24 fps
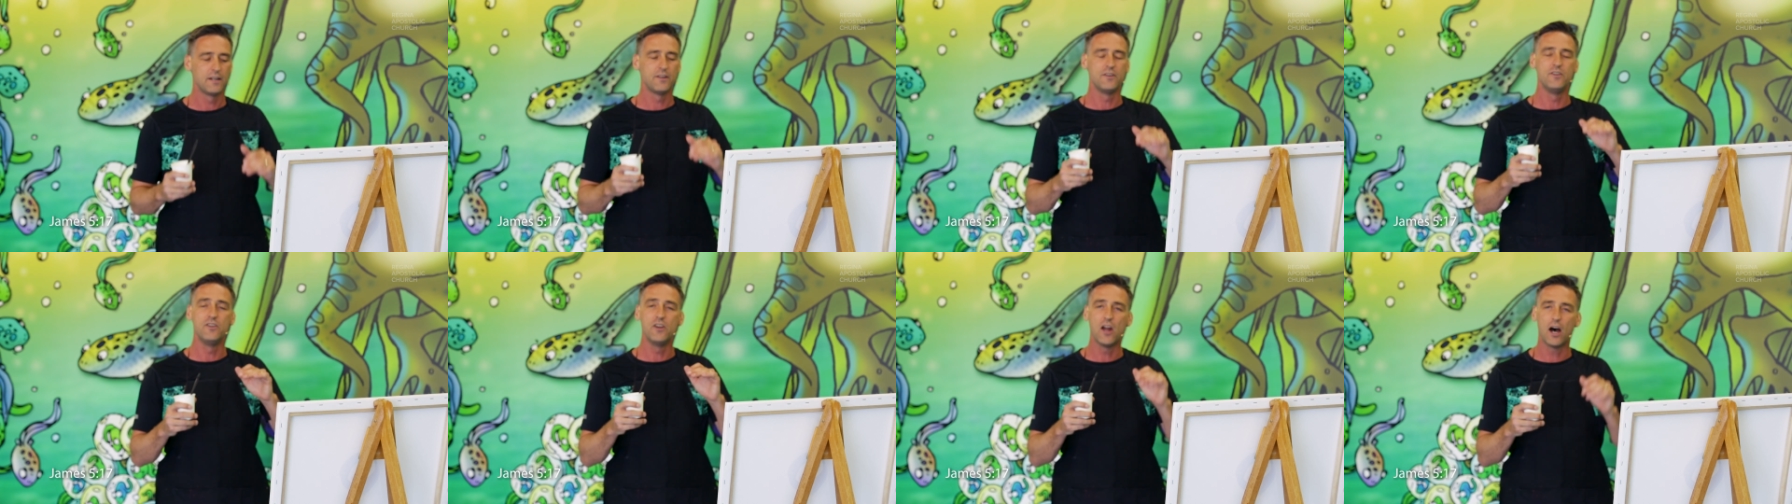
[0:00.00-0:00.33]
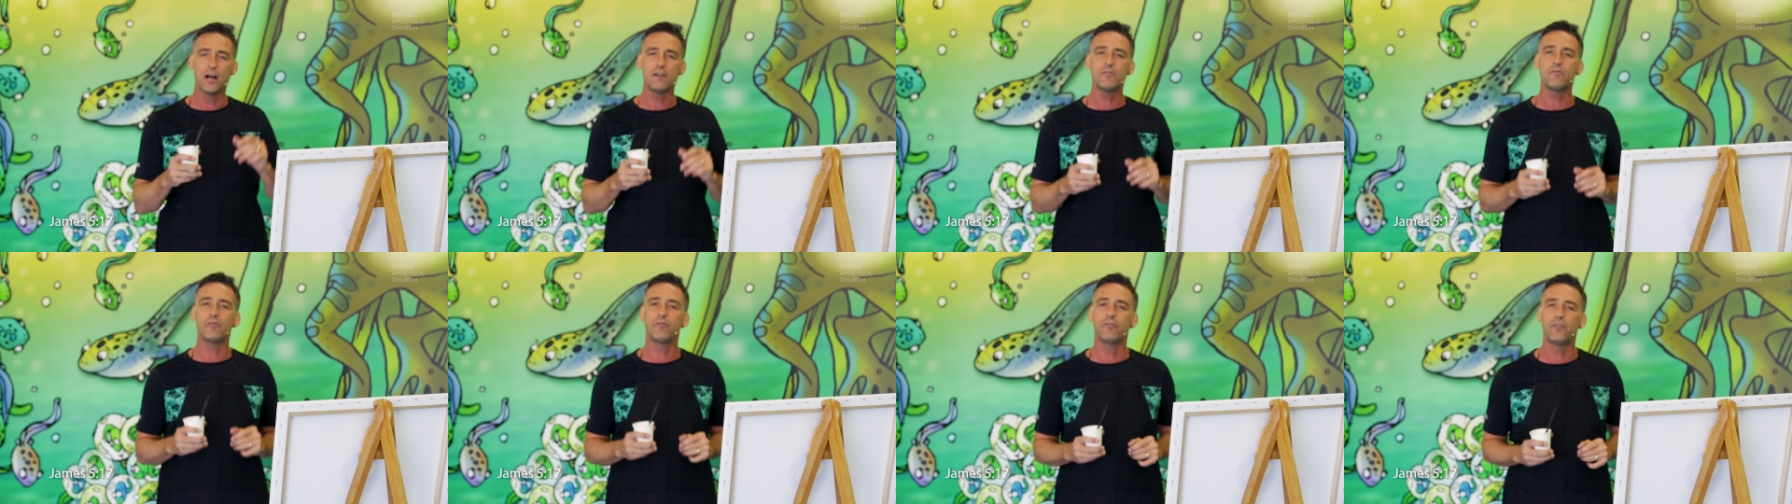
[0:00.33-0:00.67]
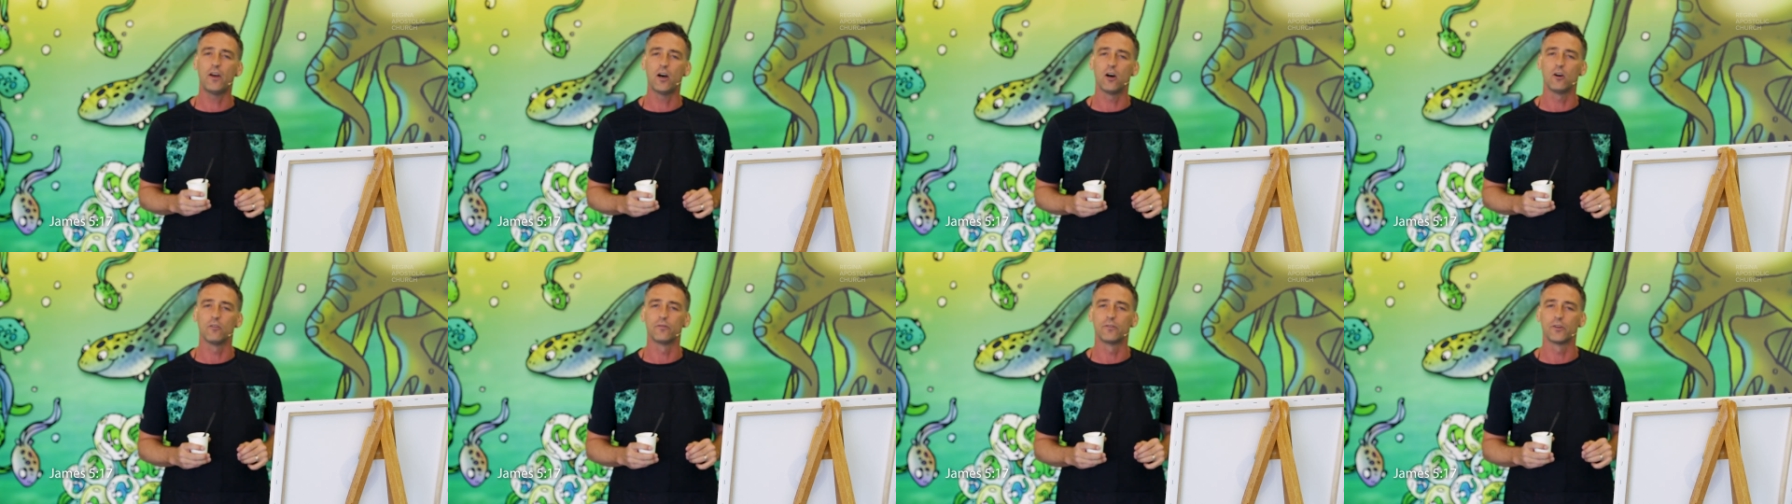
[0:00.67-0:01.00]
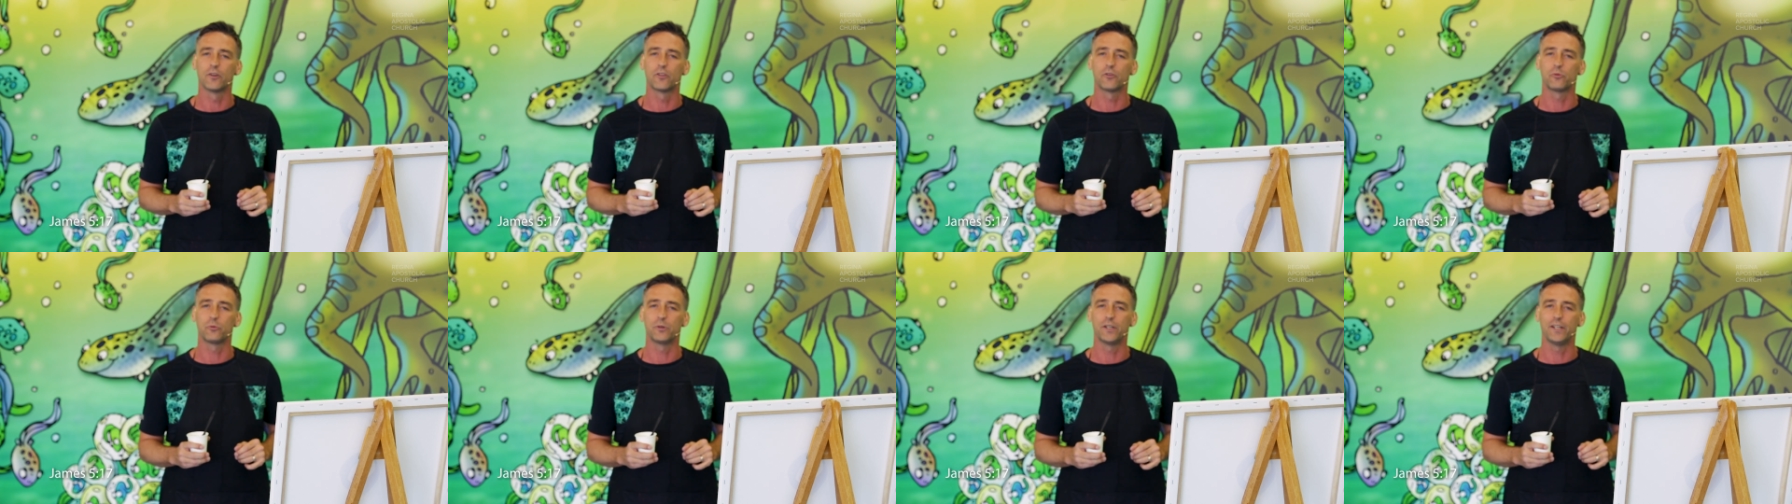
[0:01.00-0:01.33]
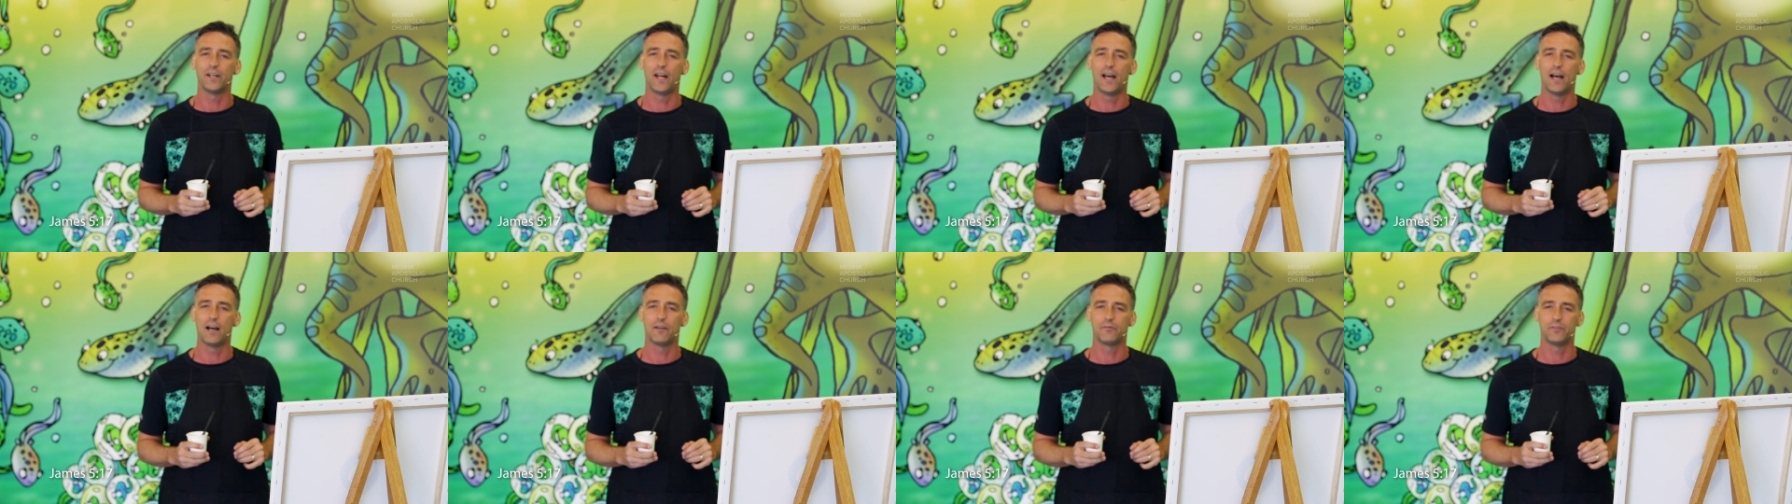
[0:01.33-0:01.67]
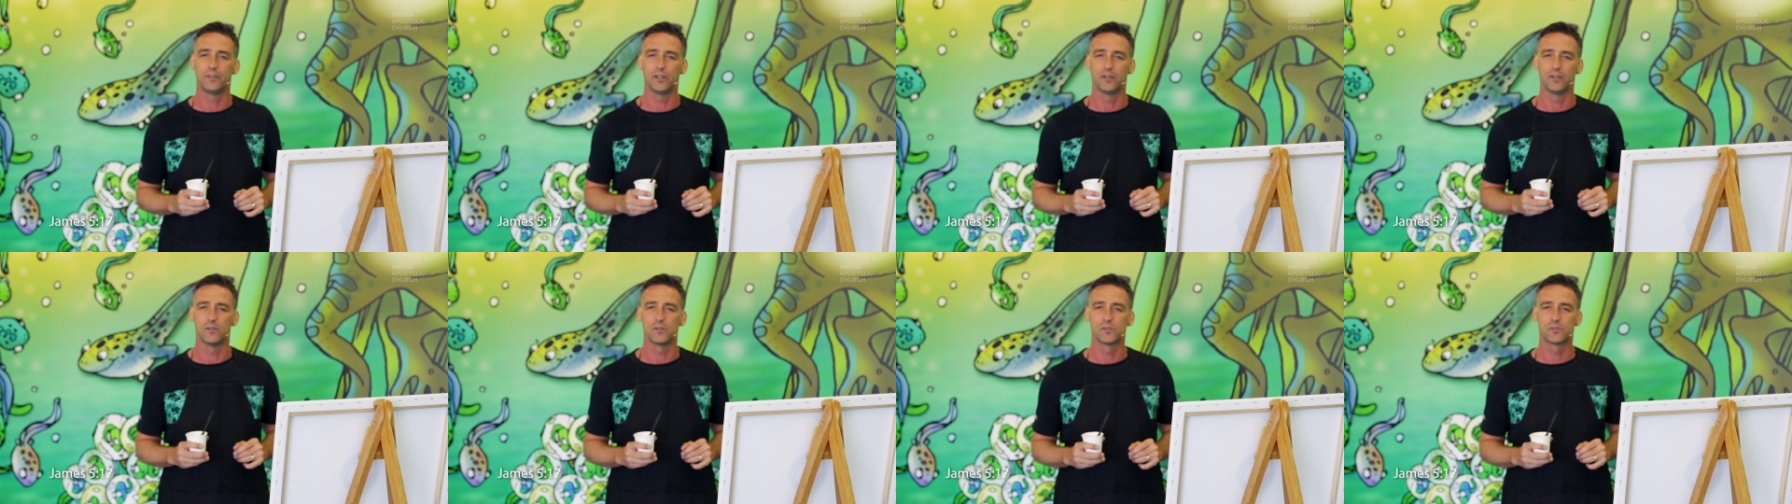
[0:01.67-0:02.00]
none fell for three and a
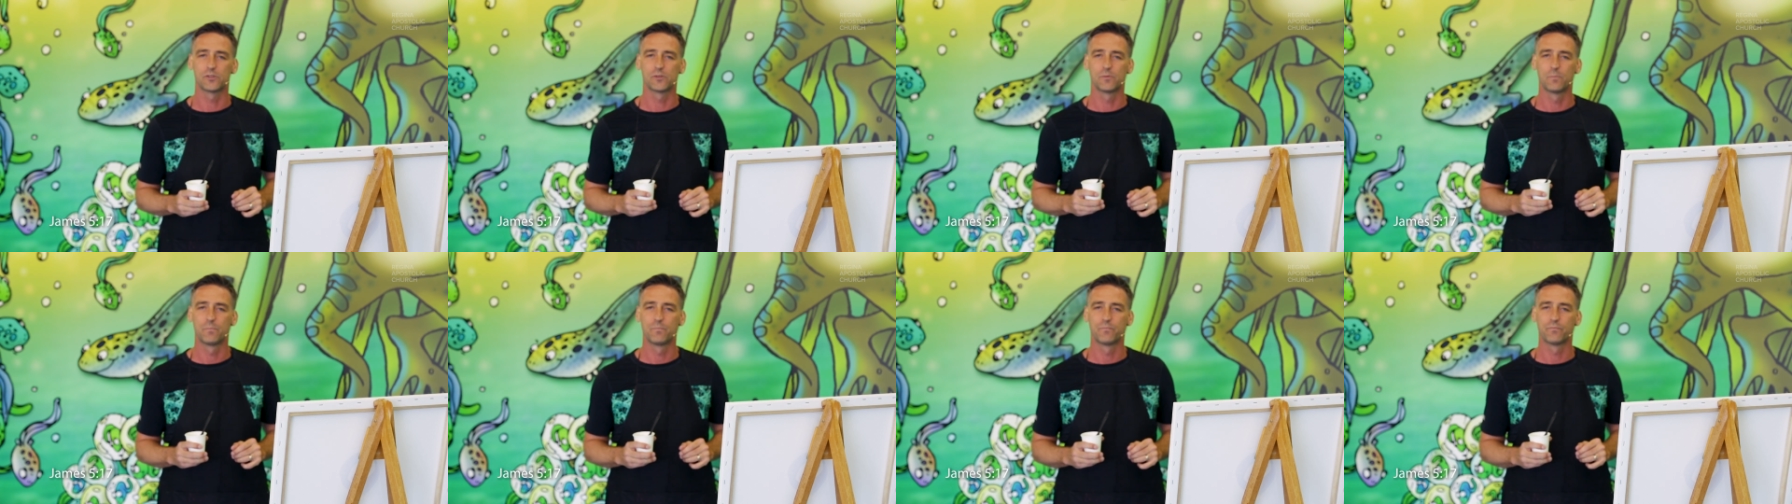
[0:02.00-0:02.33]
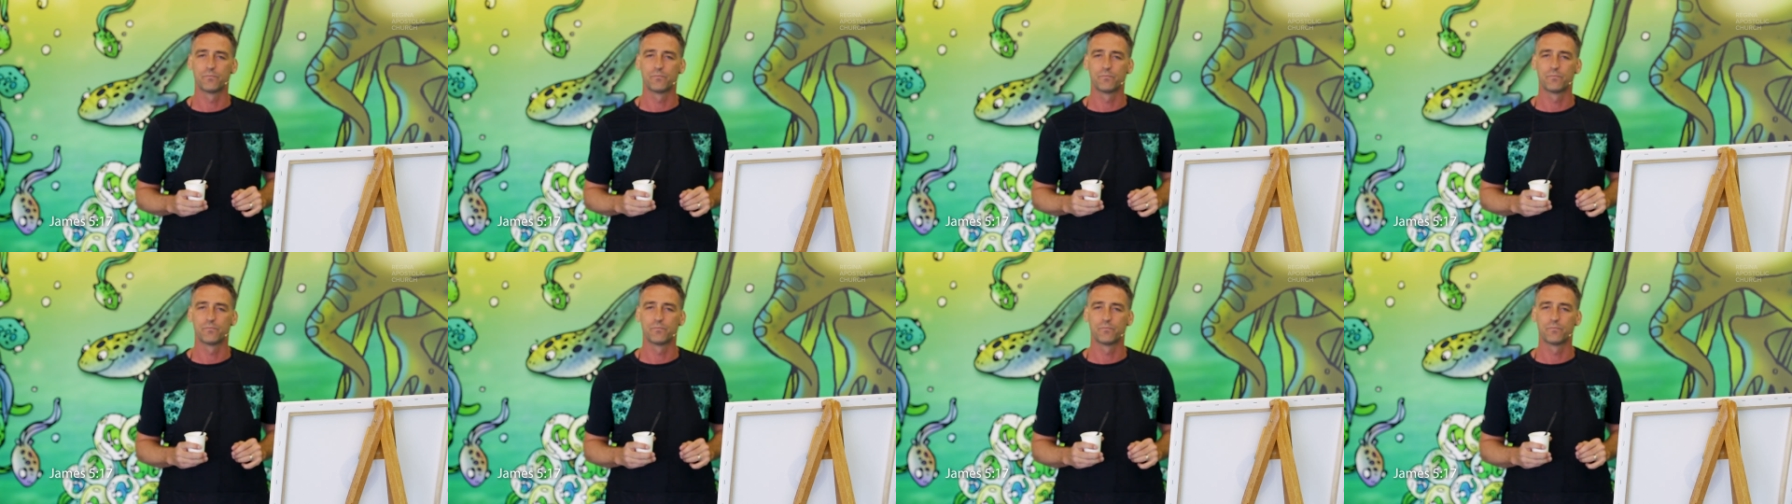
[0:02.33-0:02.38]
half years.